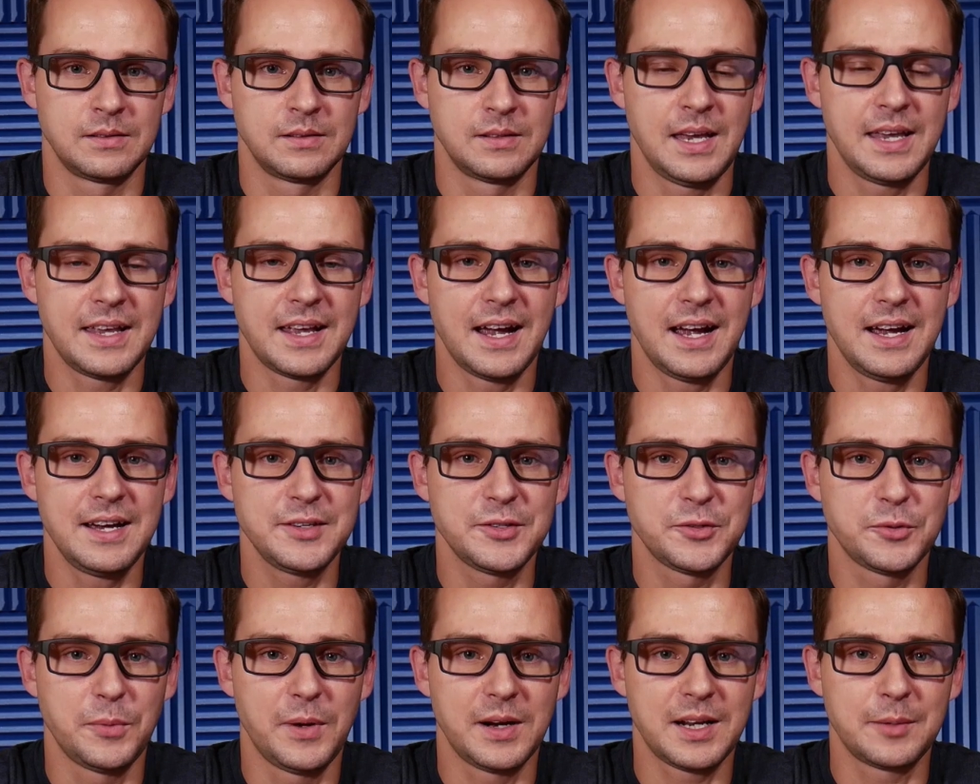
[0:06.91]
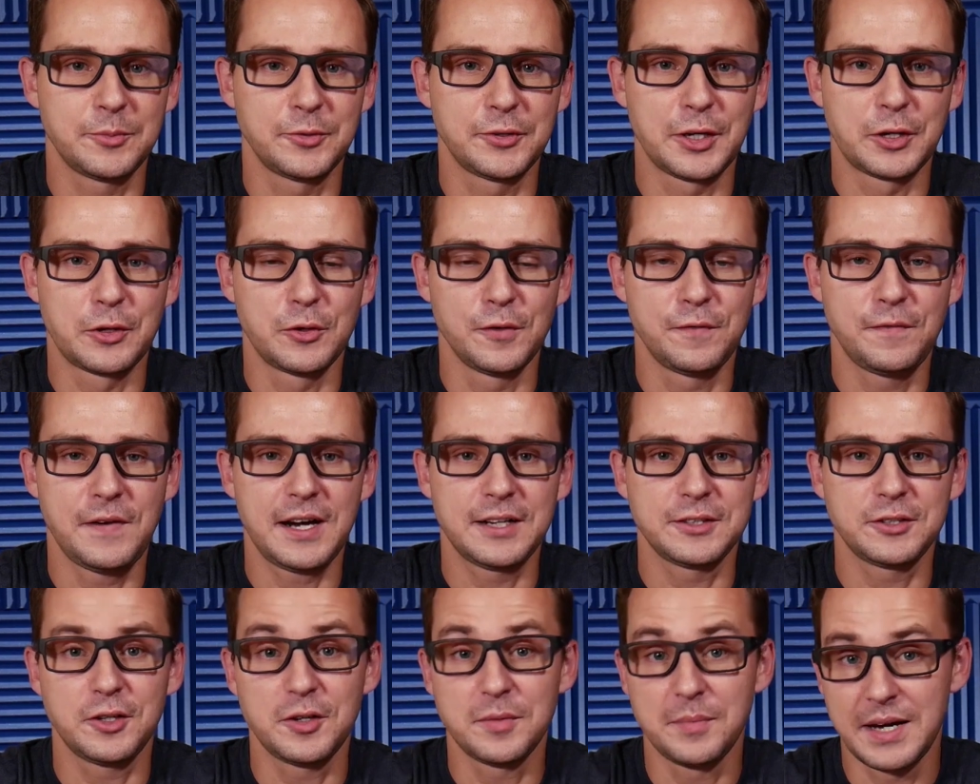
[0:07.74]
Hey guys, welcome to the Cool
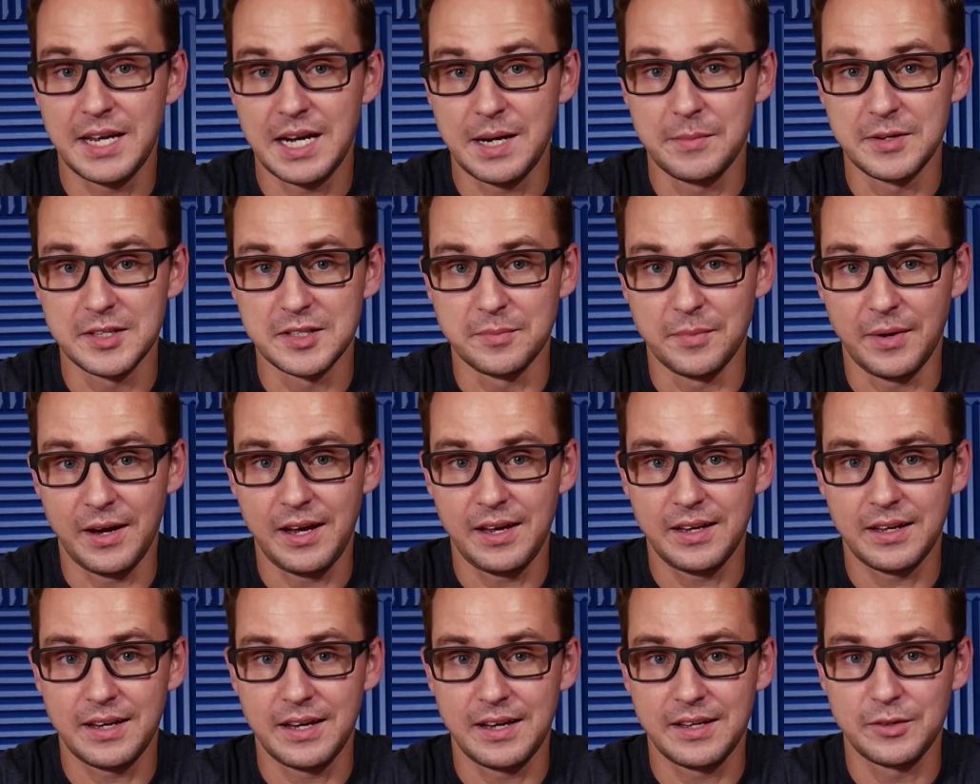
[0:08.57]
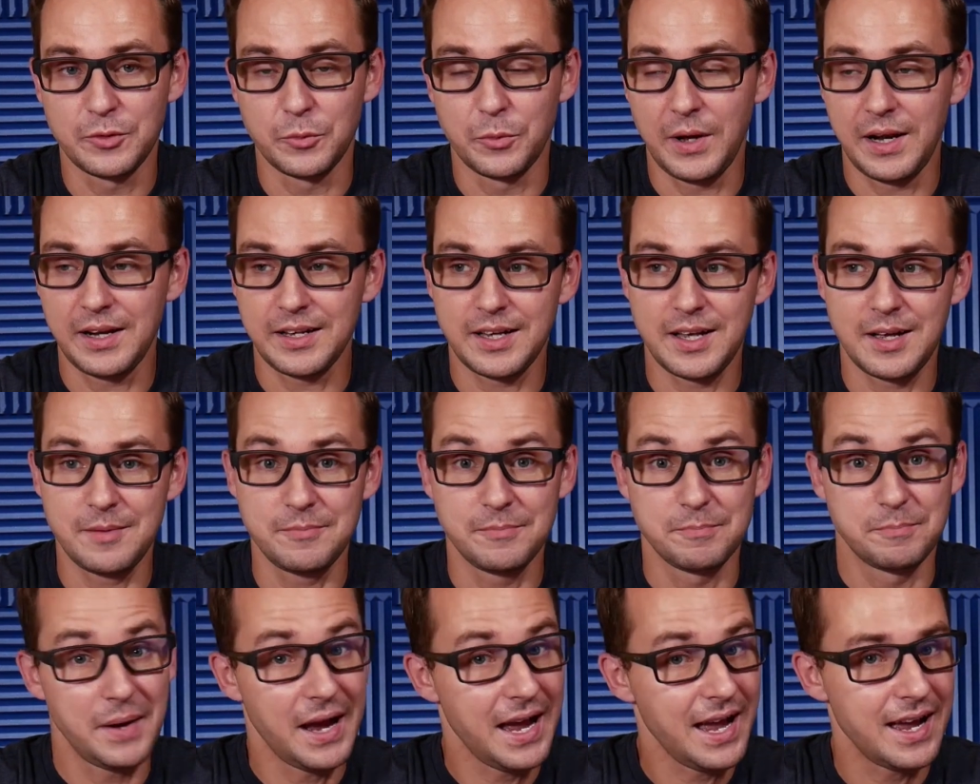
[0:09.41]
Factor. My name is Mike and
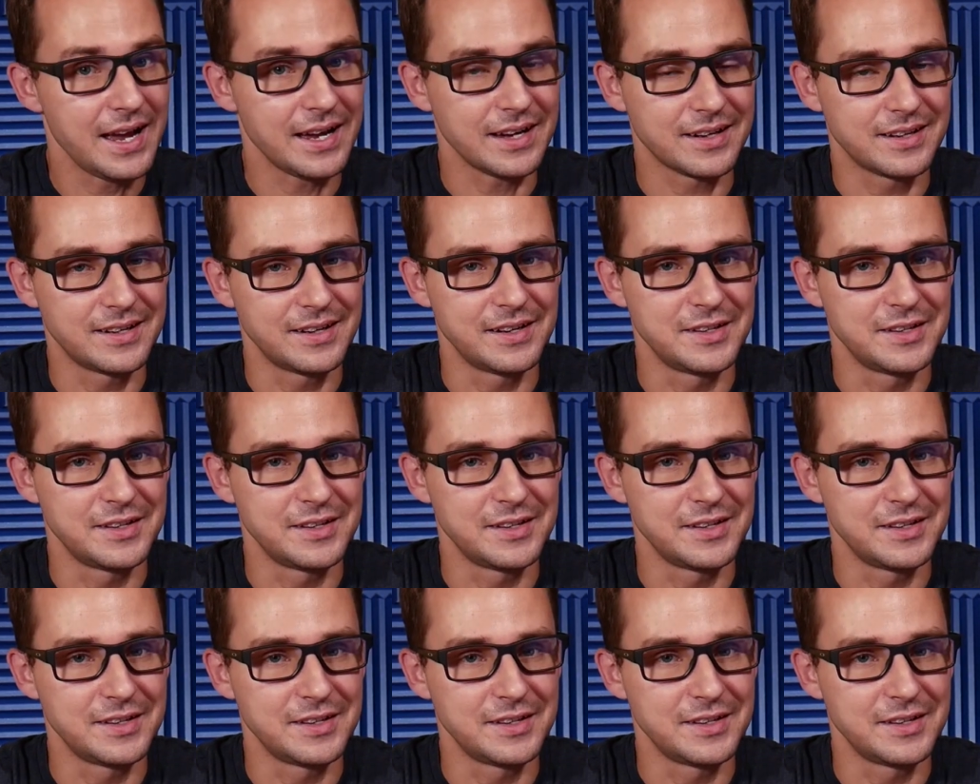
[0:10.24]
welcome back.